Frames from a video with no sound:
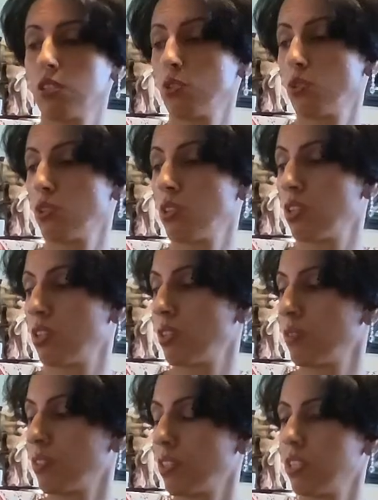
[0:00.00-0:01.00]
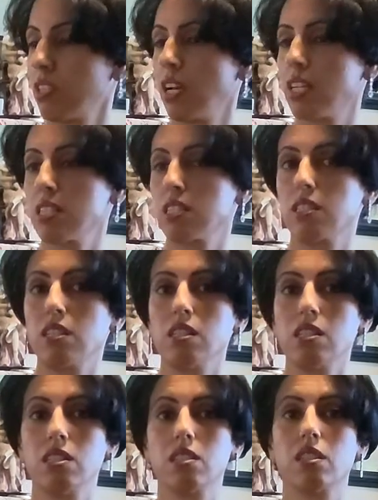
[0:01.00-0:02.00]
your kid has
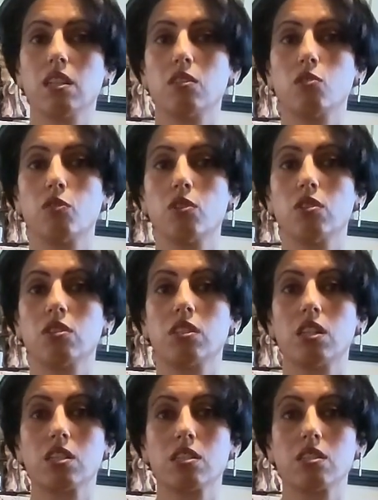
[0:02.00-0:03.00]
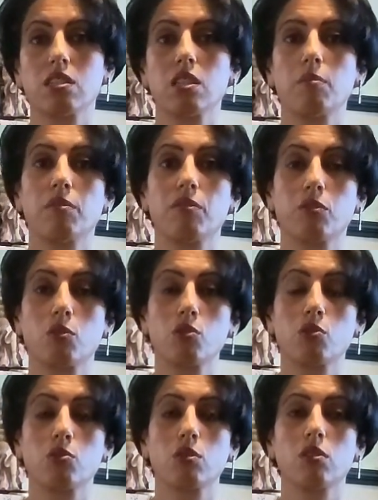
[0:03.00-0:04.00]
this, then the next step, of course,
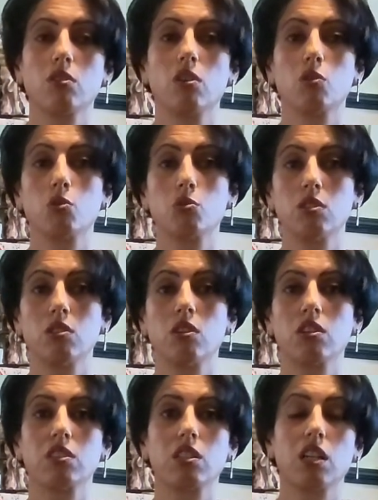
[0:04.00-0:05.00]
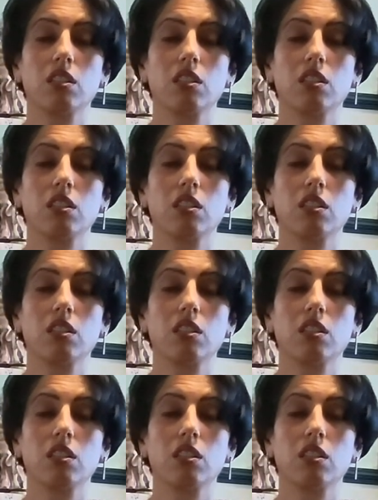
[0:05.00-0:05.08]
go to the doctor,